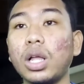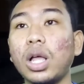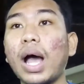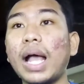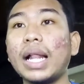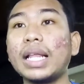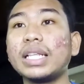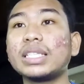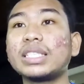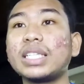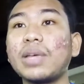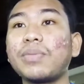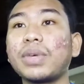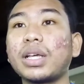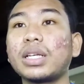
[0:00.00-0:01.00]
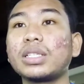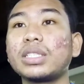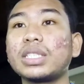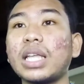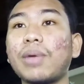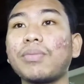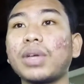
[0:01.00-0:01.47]
While in
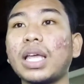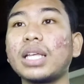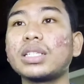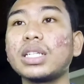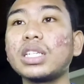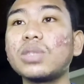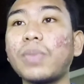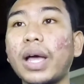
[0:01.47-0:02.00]
some cases,